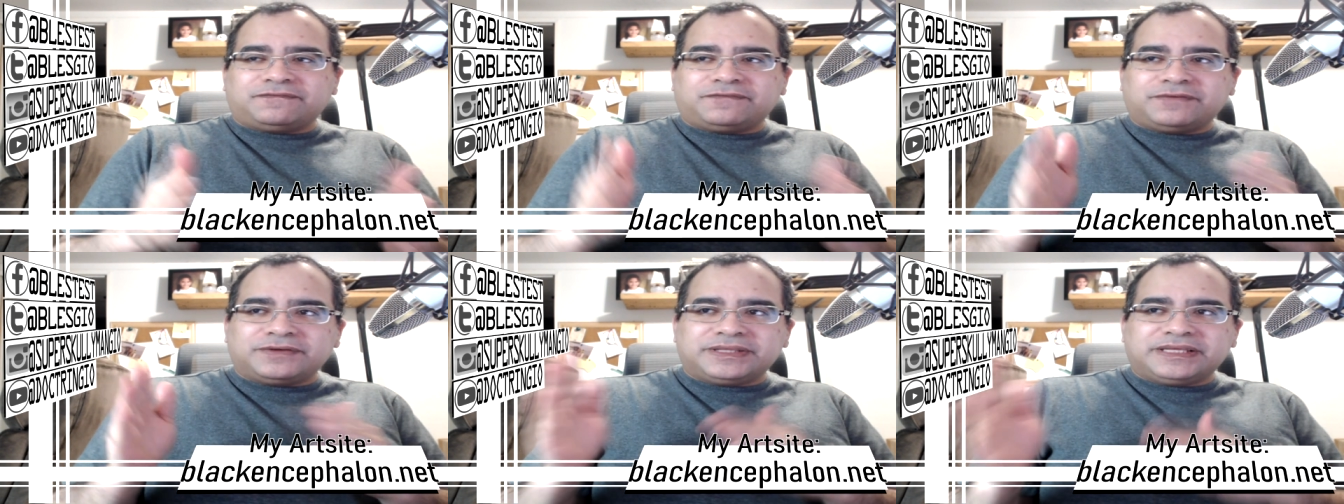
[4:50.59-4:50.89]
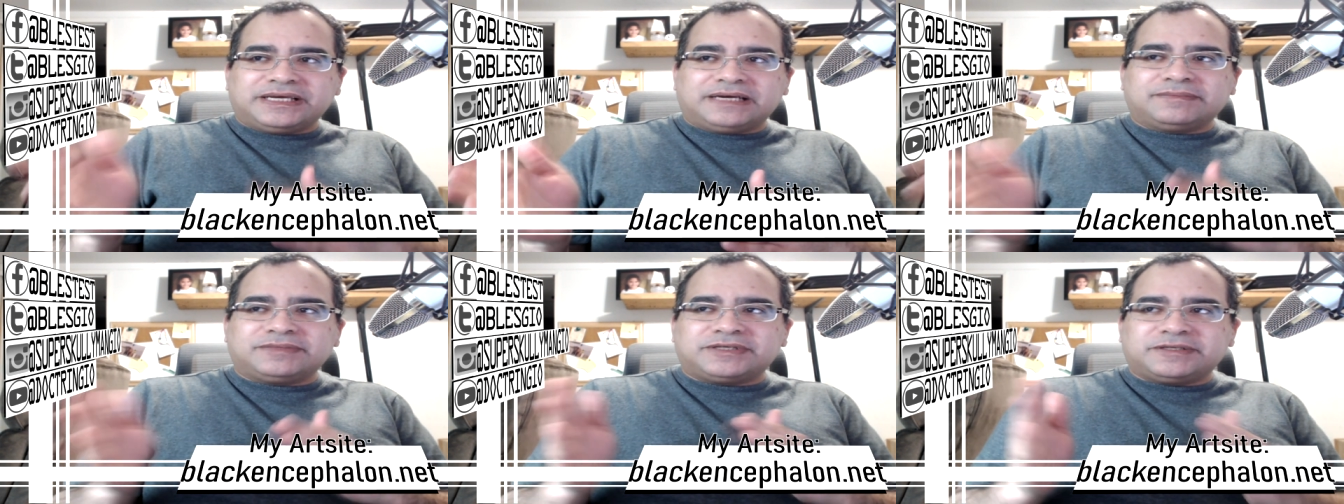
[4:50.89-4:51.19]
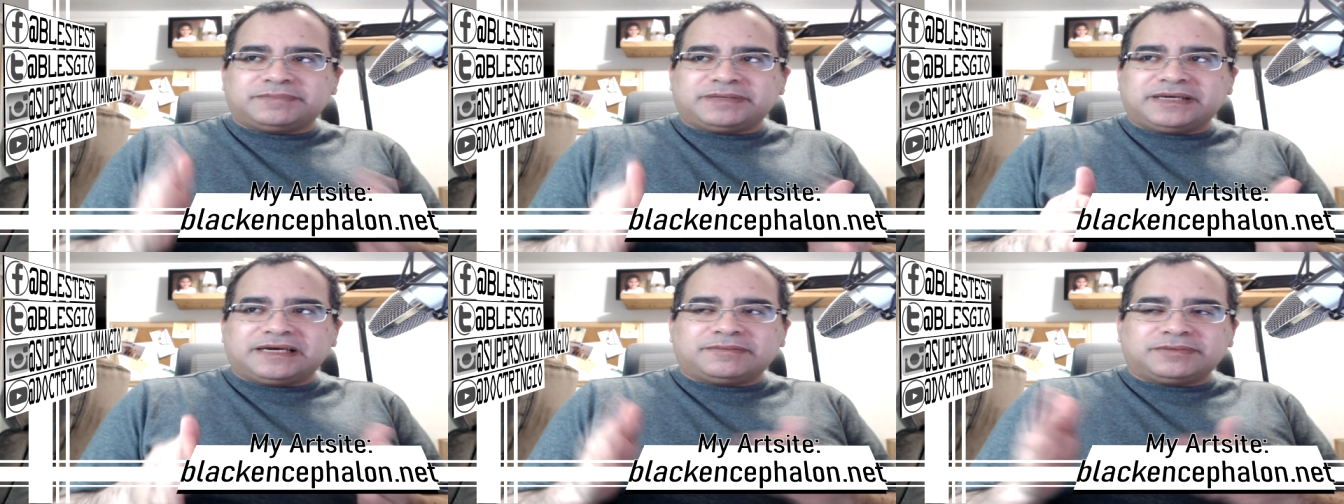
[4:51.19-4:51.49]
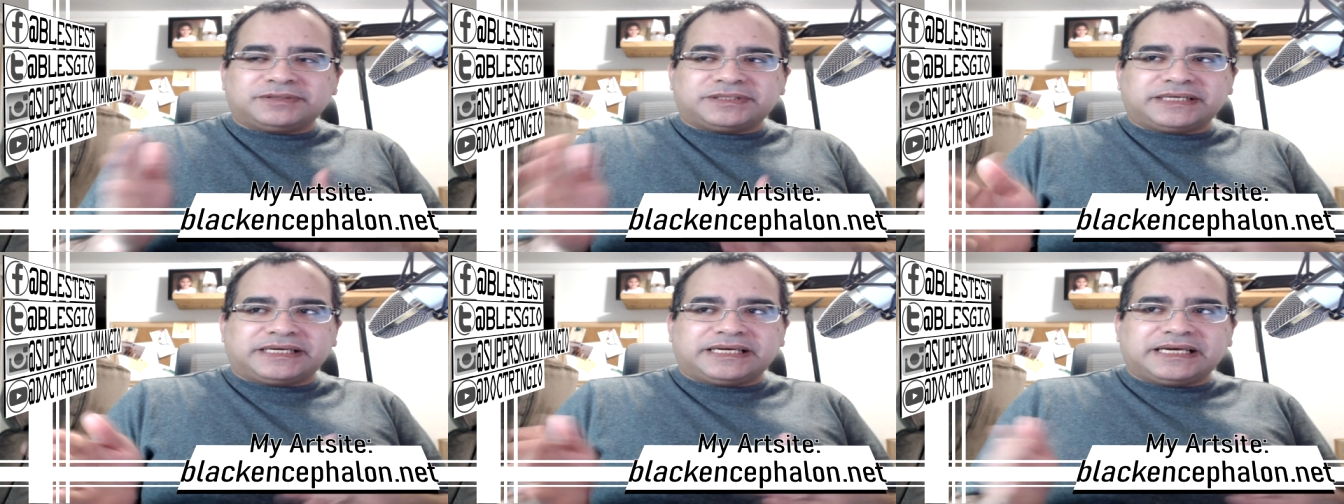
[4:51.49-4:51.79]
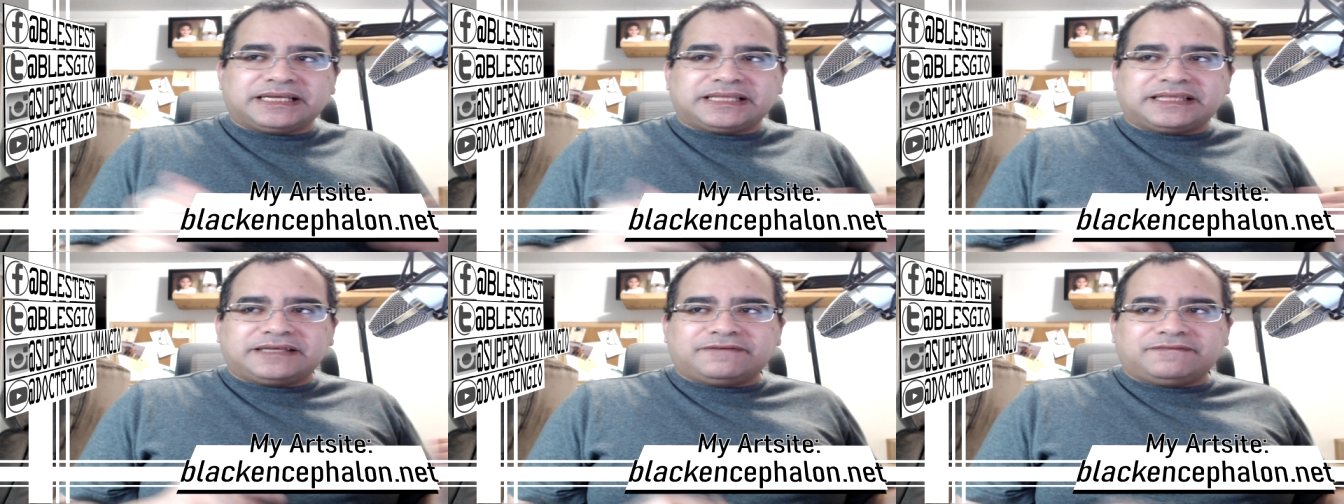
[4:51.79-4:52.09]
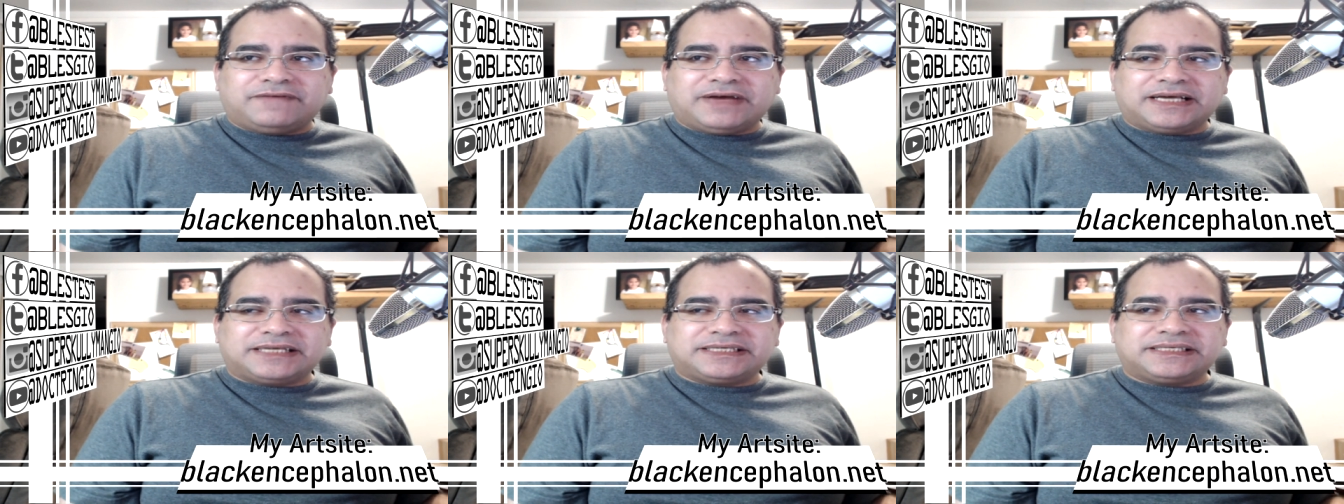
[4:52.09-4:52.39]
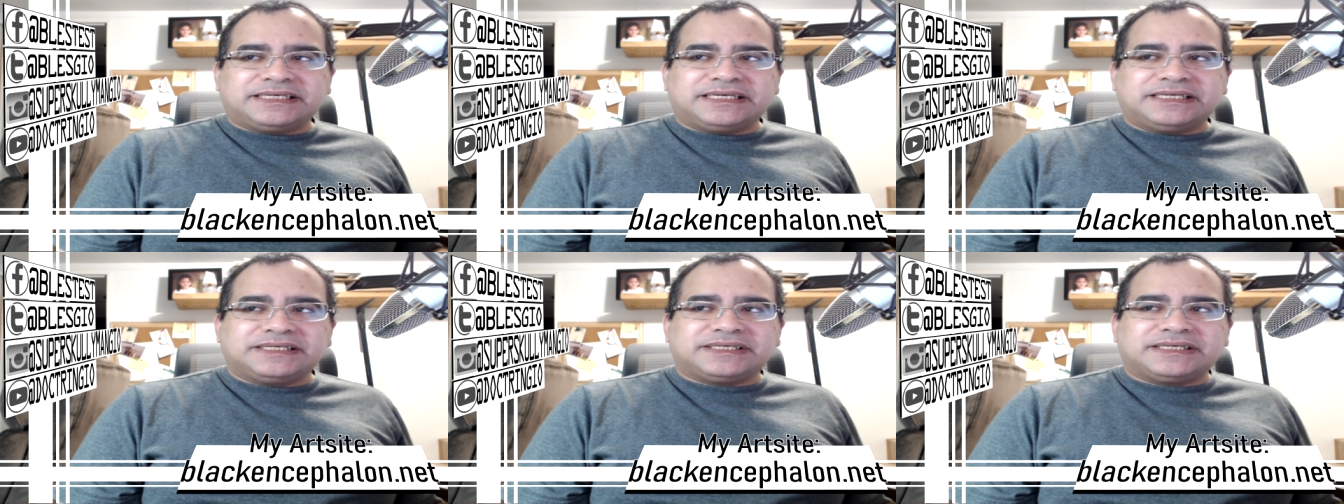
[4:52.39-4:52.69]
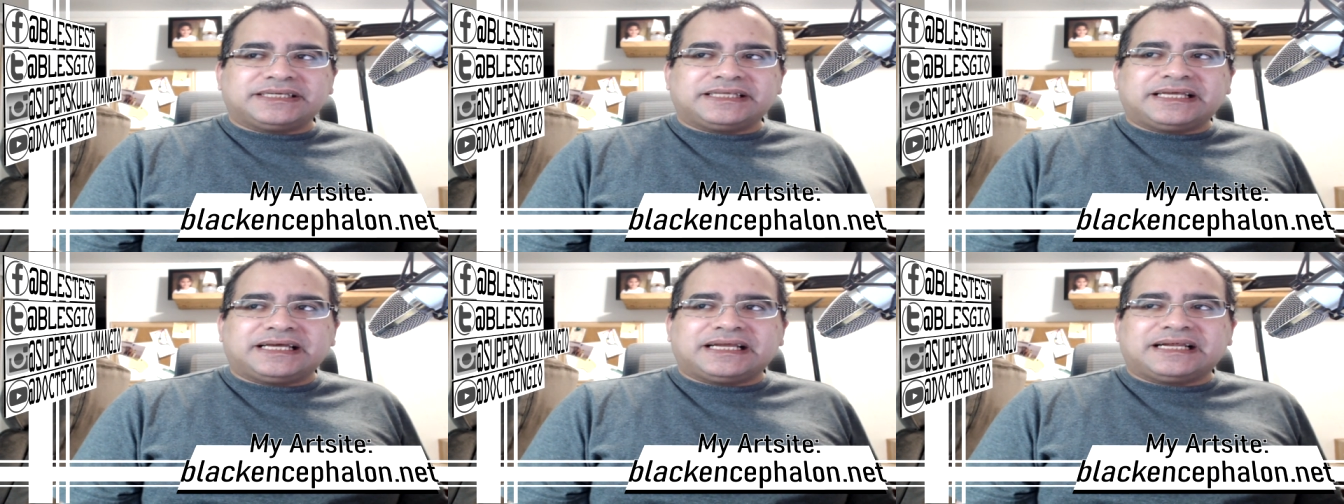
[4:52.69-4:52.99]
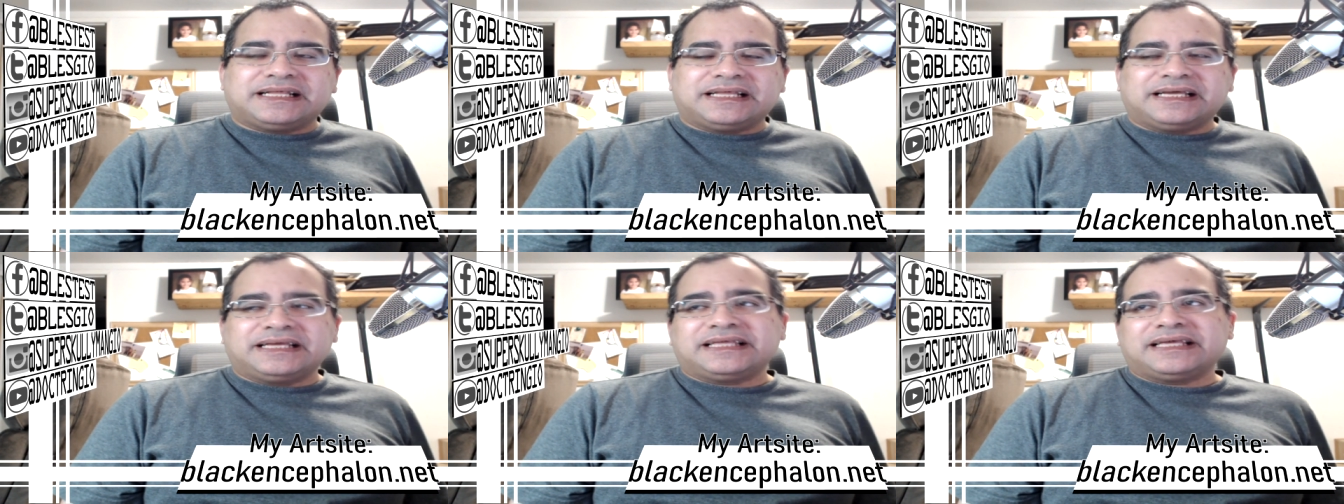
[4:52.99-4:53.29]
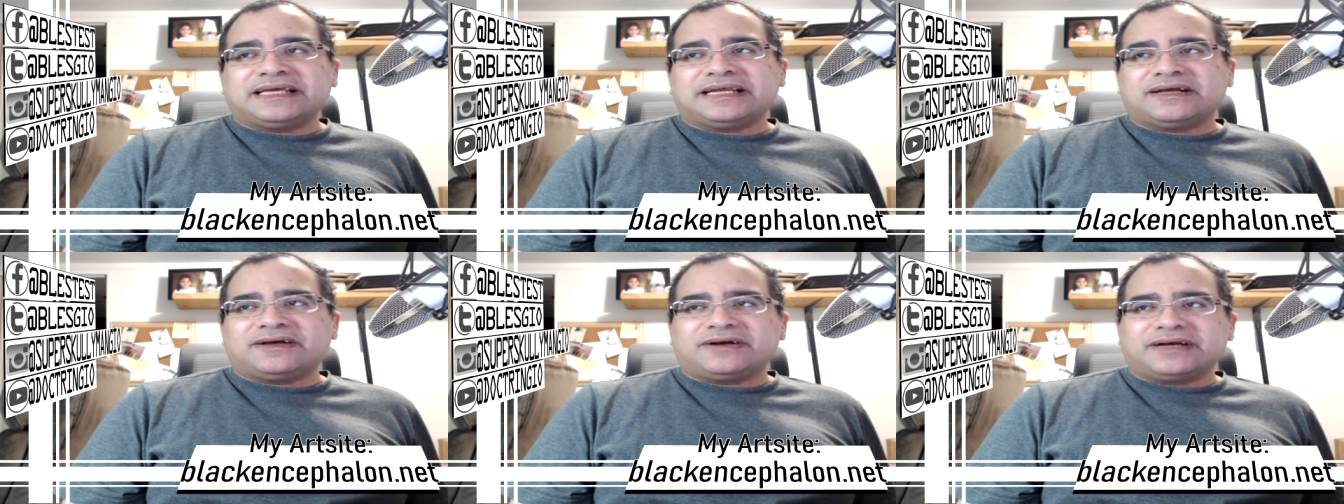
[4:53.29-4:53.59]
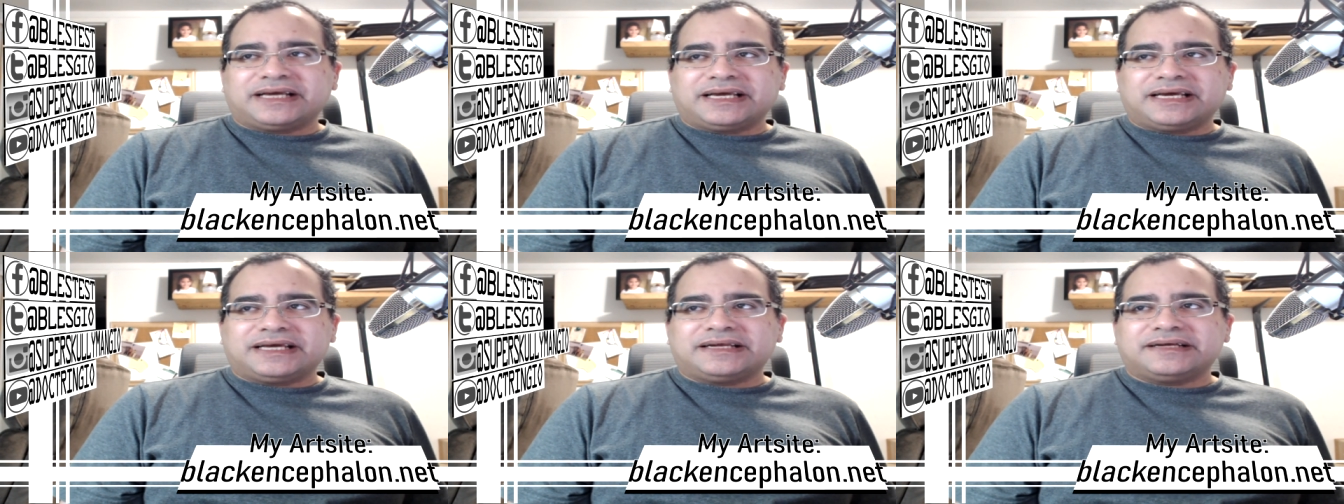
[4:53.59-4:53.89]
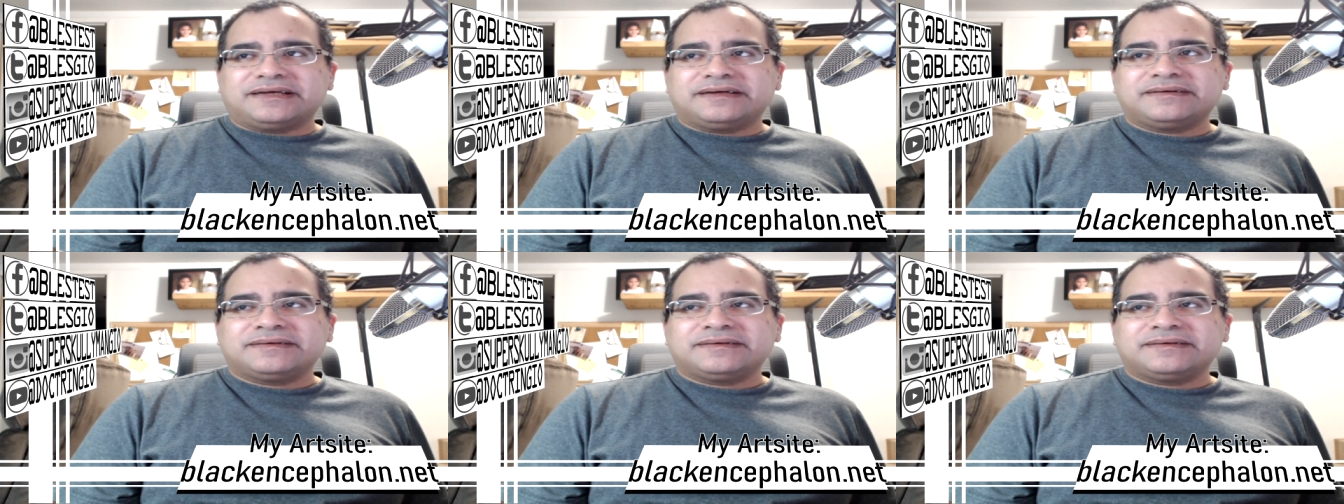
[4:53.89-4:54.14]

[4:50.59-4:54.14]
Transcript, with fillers: for them to be able to get their vaccines, and then and then I'll get it.